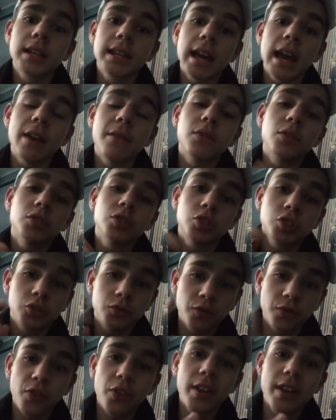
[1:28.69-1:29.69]
gave us
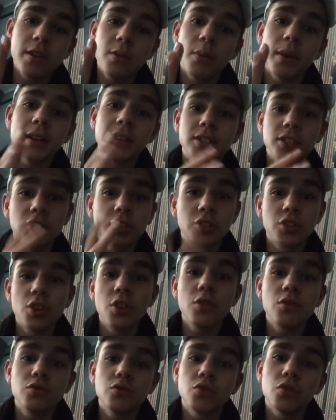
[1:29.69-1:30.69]
3 wins,
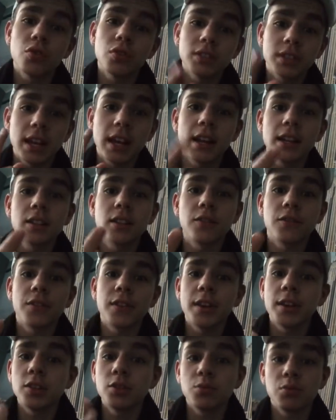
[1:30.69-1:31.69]
2 draws and a
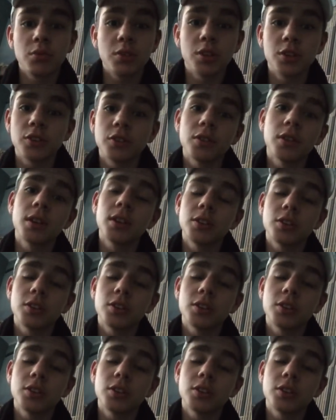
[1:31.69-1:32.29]
defeat, which,